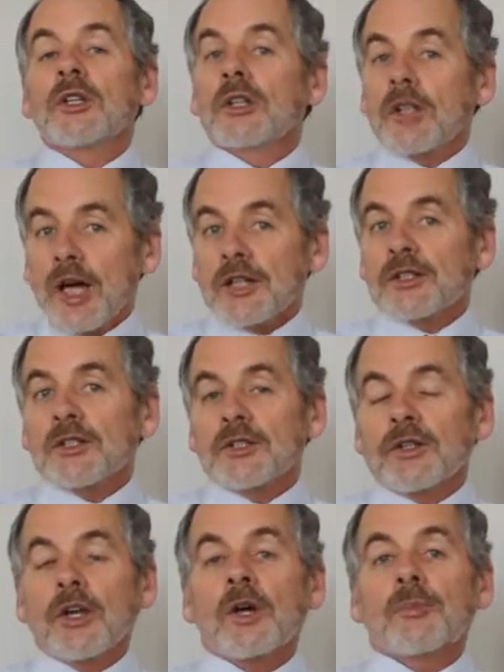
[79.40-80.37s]
We'd be
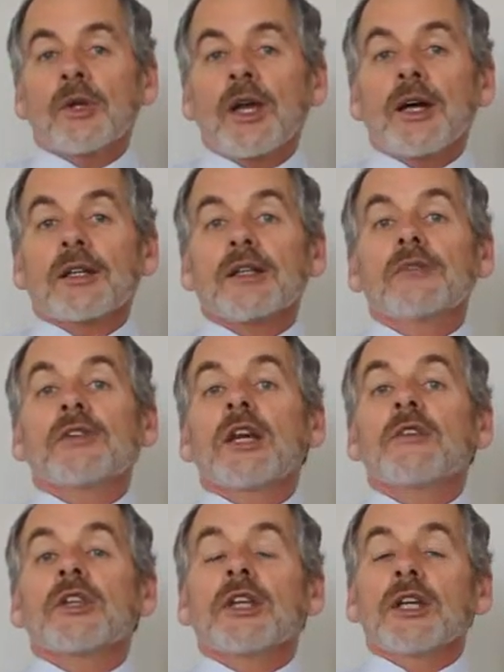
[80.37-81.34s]
delighted to help you out
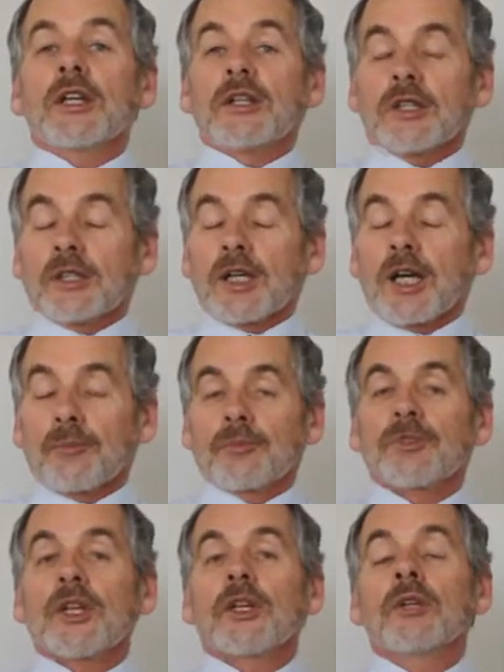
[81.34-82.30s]
if ever the need
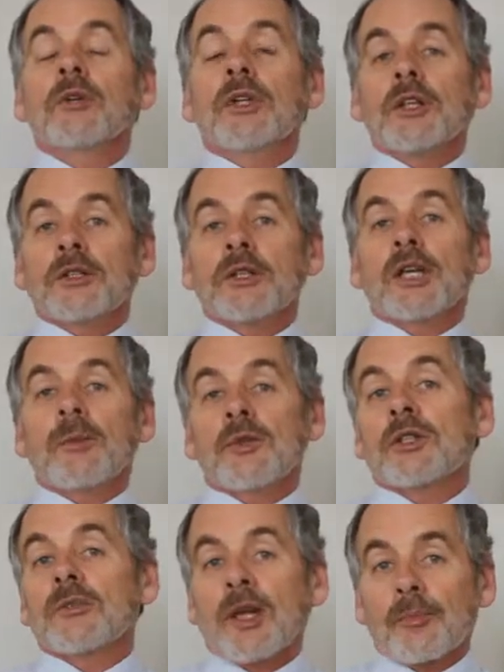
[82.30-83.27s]
comes that you
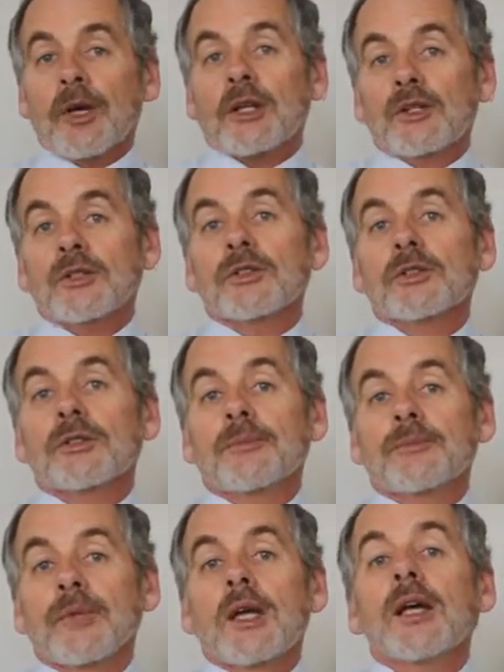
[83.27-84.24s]
need to come into our
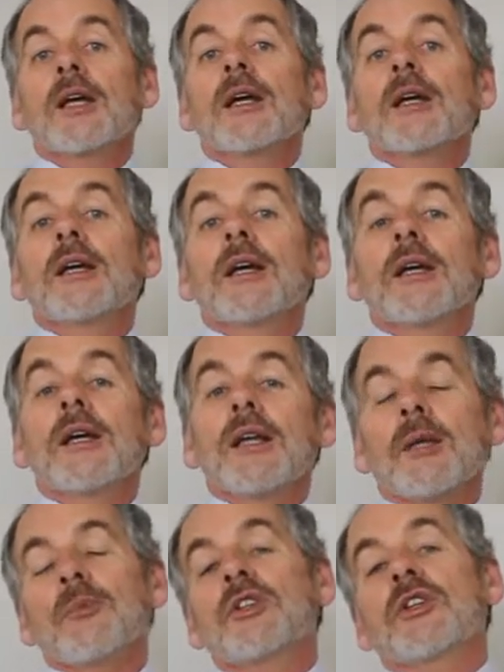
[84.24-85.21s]
practice.
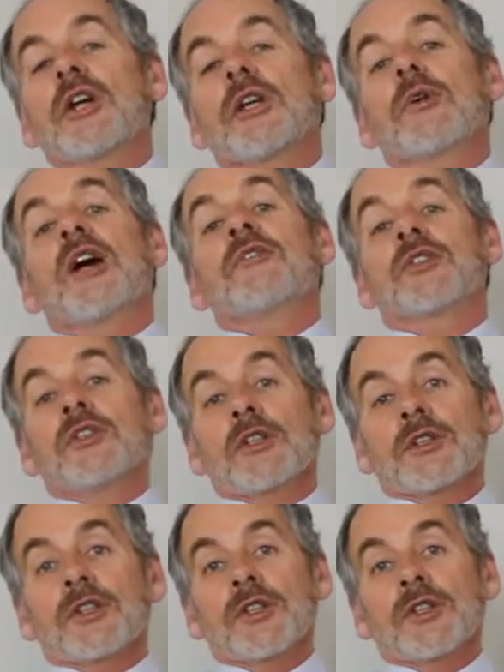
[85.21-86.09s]
Let me show you our